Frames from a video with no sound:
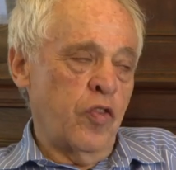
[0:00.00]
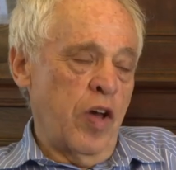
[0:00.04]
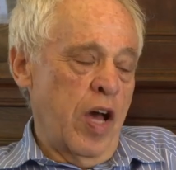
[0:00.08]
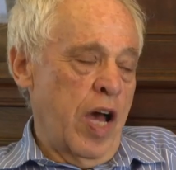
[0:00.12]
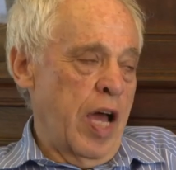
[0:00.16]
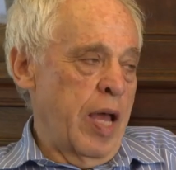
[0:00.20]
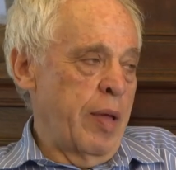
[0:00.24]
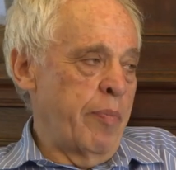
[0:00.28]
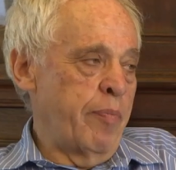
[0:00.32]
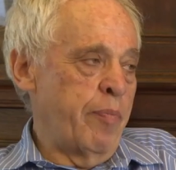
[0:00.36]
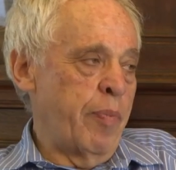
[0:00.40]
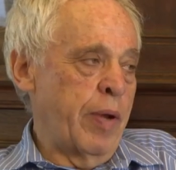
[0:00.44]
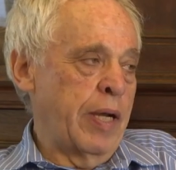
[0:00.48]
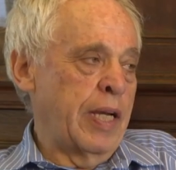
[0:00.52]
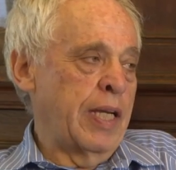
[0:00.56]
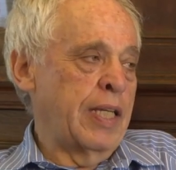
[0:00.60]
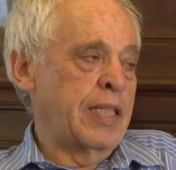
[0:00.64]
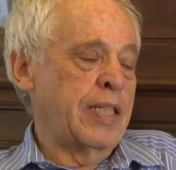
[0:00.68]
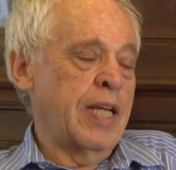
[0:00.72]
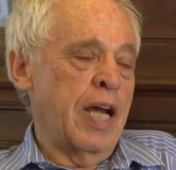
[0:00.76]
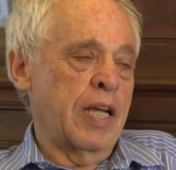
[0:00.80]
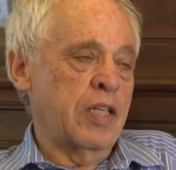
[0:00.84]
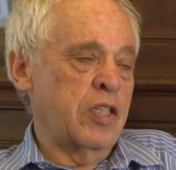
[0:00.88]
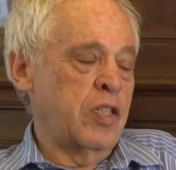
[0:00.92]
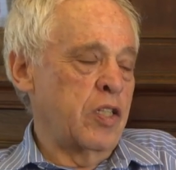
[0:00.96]
fine, but
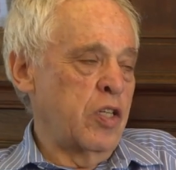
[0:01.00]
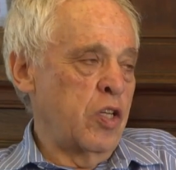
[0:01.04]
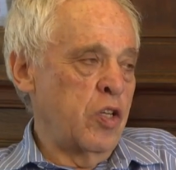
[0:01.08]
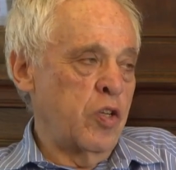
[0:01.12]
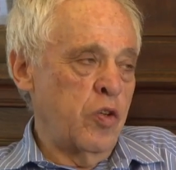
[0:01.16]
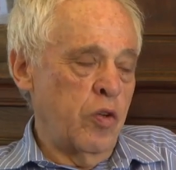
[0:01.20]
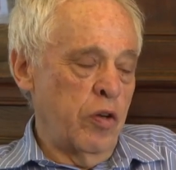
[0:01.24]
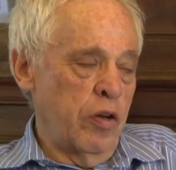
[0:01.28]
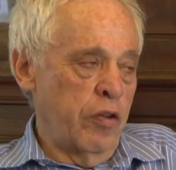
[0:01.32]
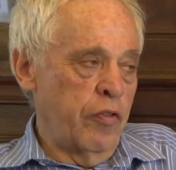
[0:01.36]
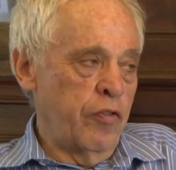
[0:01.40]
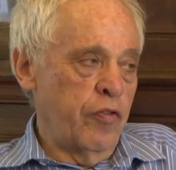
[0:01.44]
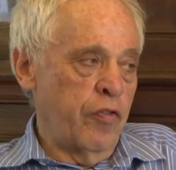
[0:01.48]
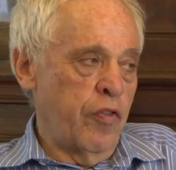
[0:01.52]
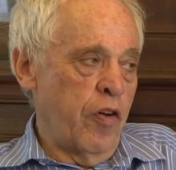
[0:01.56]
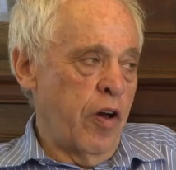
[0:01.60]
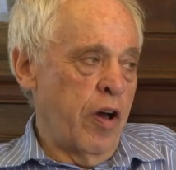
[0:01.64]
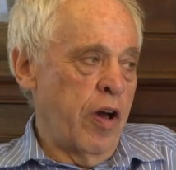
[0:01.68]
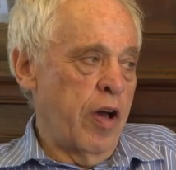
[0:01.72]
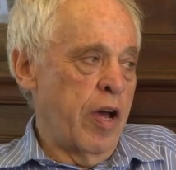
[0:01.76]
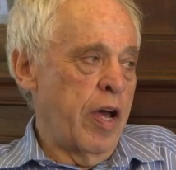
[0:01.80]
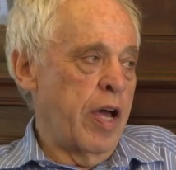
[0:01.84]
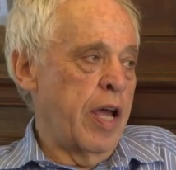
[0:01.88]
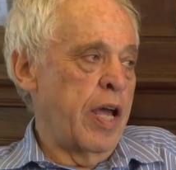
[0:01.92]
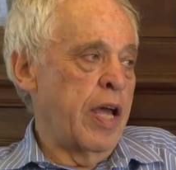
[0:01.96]
it doesn't
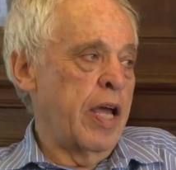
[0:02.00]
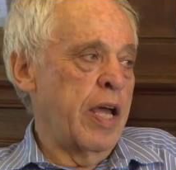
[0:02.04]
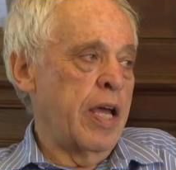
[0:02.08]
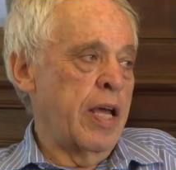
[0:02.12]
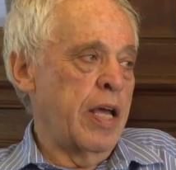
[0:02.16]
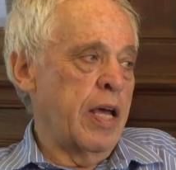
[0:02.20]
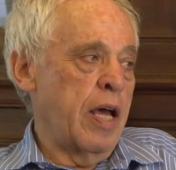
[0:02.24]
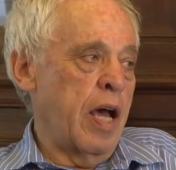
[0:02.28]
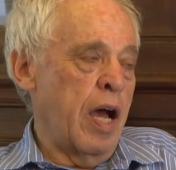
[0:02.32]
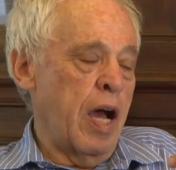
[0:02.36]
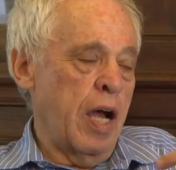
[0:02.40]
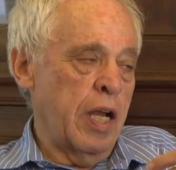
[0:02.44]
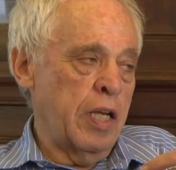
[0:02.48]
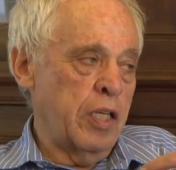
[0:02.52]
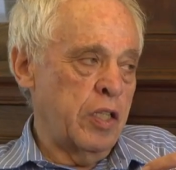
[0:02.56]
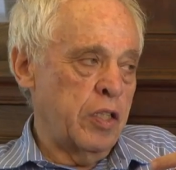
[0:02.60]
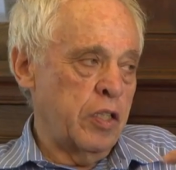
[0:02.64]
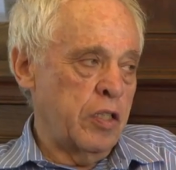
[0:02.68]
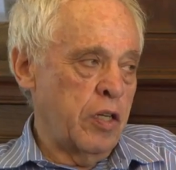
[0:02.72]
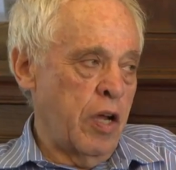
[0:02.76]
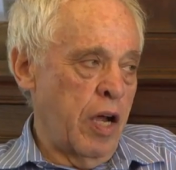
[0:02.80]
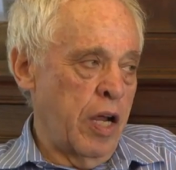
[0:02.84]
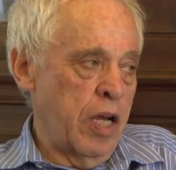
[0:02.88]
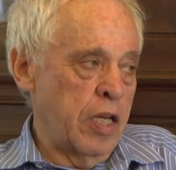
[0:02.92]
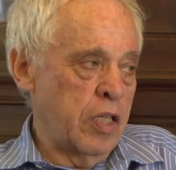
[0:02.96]
unify
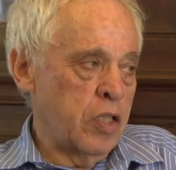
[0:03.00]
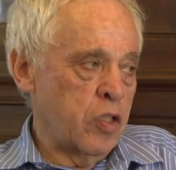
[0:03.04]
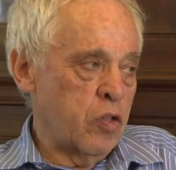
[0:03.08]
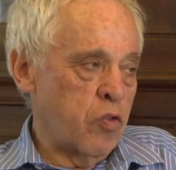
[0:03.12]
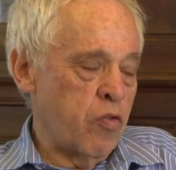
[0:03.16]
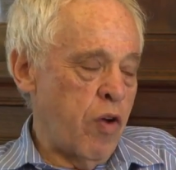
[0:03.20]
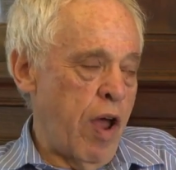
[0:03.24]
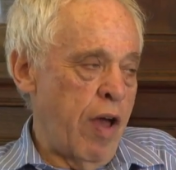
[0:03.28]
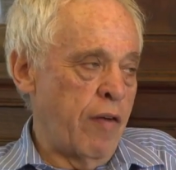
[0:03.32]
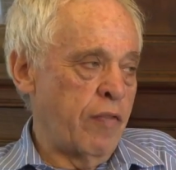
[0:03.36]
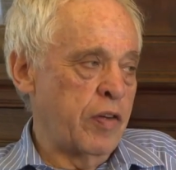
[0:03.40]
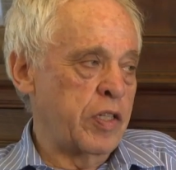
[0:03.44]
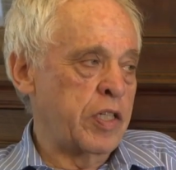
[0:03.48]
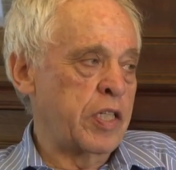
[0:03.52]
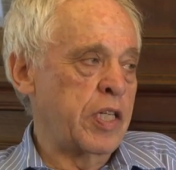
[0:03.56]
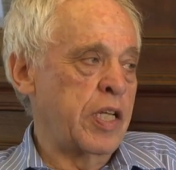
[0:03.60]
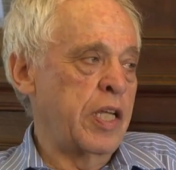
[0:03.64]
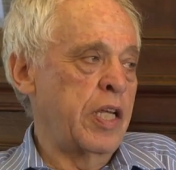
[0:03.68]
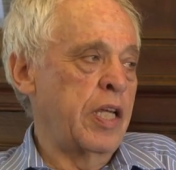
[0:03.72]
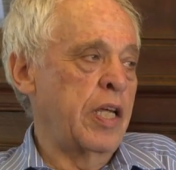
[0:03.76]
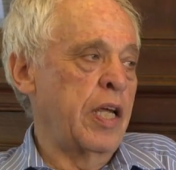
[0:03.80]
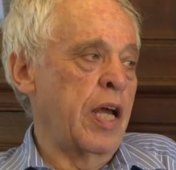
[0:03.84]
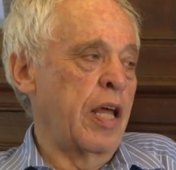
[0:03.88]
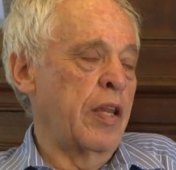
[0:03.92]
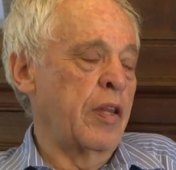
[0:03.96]
Einstein's
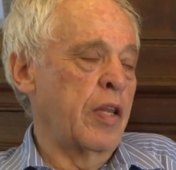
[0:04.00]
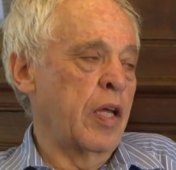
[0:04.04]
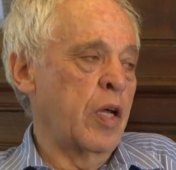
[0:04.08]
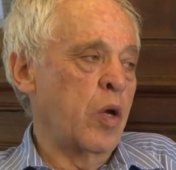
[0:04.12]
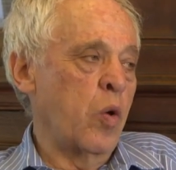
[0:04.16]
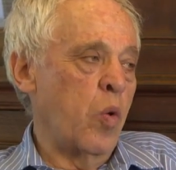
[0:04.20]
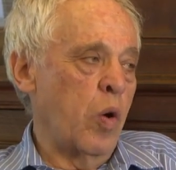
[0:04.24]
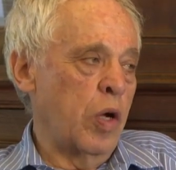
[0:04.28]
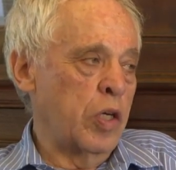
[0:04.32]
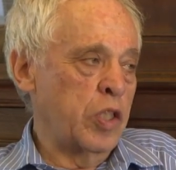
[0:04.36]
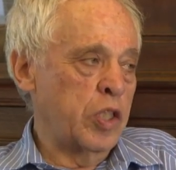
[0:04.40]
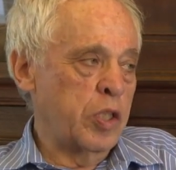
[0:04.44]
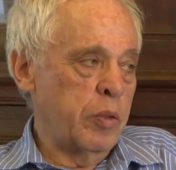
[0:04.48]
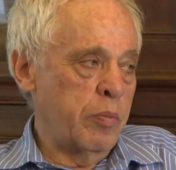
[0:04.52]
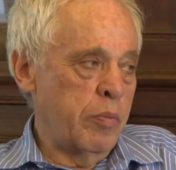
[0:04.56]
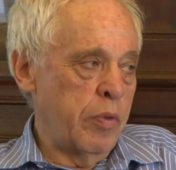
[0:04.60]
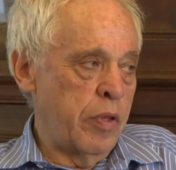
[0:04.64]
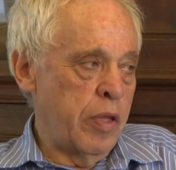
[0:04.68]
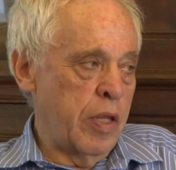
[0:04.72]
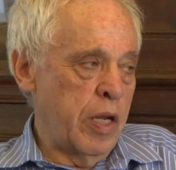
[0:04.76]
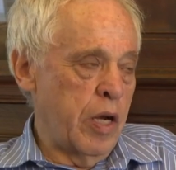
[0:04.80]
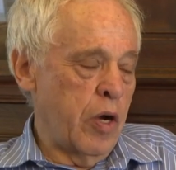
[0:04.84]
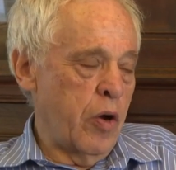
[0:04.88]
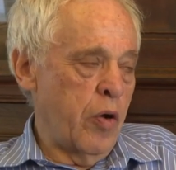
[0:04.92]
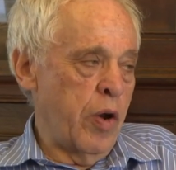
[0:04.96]
gravity and the quantum
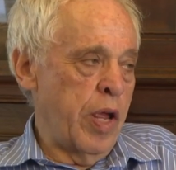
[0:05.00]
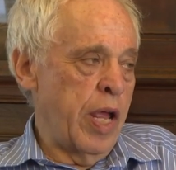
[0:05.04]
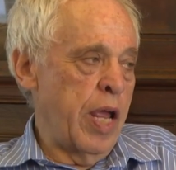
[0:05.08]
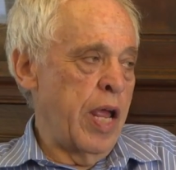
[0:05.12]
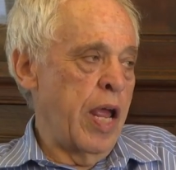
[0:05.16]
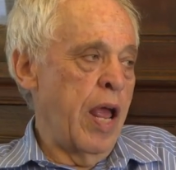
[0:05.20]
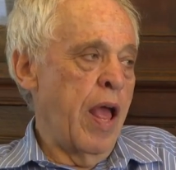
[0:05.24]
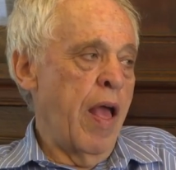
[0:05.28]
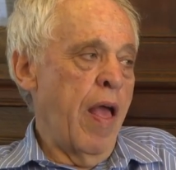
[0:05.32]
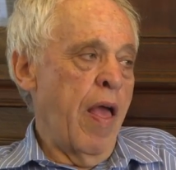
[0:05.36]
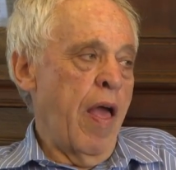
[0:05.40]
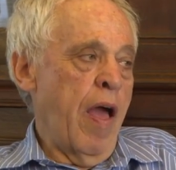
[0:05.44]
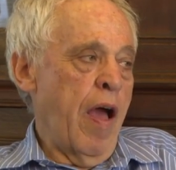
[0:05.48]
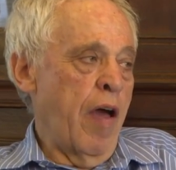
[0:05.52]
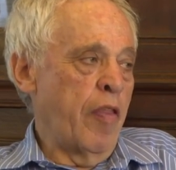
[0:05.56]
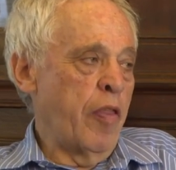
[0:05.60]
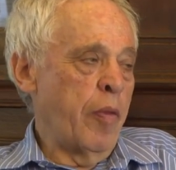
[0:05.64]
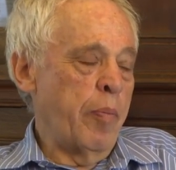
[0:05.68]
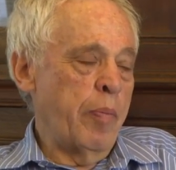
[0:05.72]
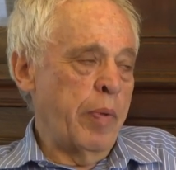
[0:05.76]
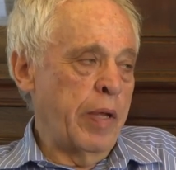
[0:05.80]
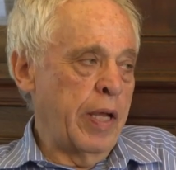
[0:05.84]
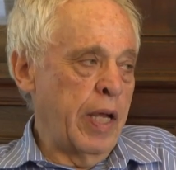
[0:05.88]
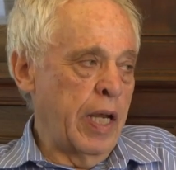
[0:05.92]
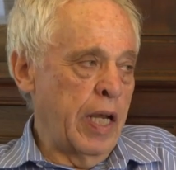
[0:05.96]
theory at
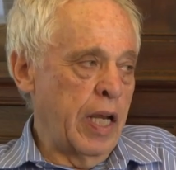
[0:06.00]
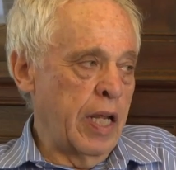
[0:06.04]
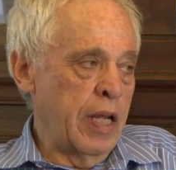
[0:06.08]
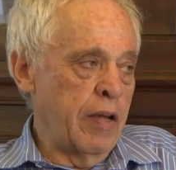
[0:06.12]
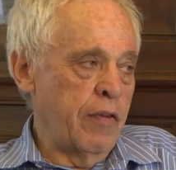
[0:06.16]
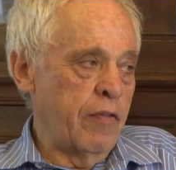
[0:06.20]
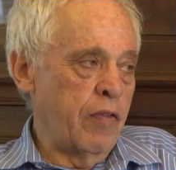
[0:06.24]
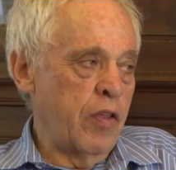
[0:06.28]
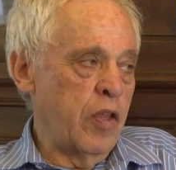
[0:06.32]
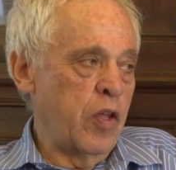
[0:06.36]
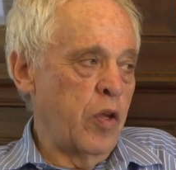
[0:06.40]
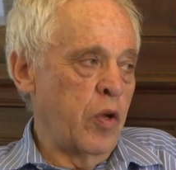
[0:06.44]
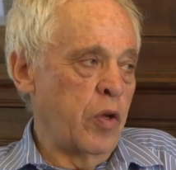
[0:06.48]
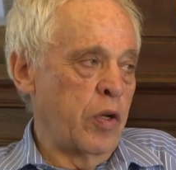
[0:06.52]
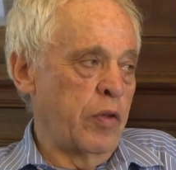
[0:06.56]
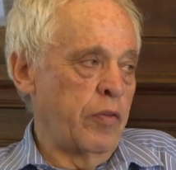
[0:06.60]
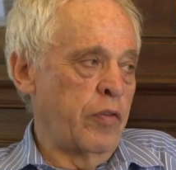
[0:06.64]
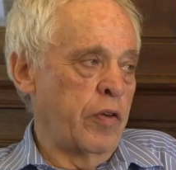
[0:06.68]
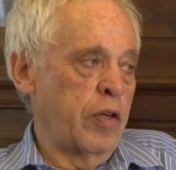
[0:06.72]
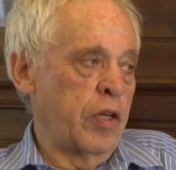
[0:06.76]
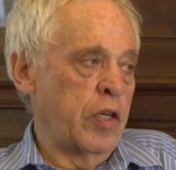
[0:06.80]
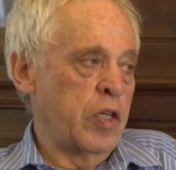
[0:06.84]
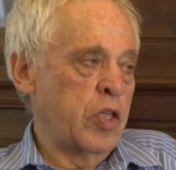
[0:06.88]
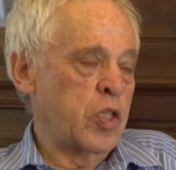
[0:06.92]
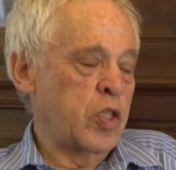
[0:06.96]
the beginning of the
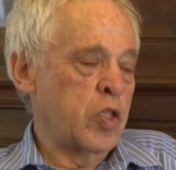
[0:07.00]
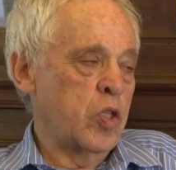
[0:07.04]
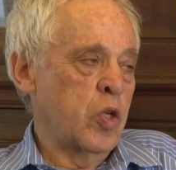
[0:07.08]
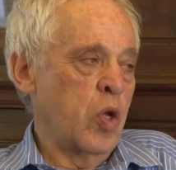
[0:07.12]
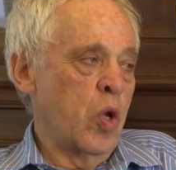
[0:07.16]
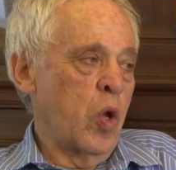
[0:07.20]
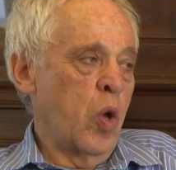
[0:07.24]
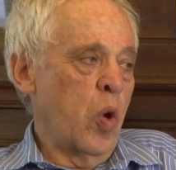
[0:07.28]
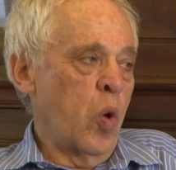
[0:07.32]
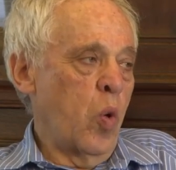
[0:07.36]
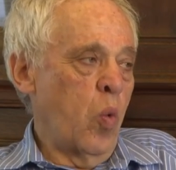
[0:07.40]
universe,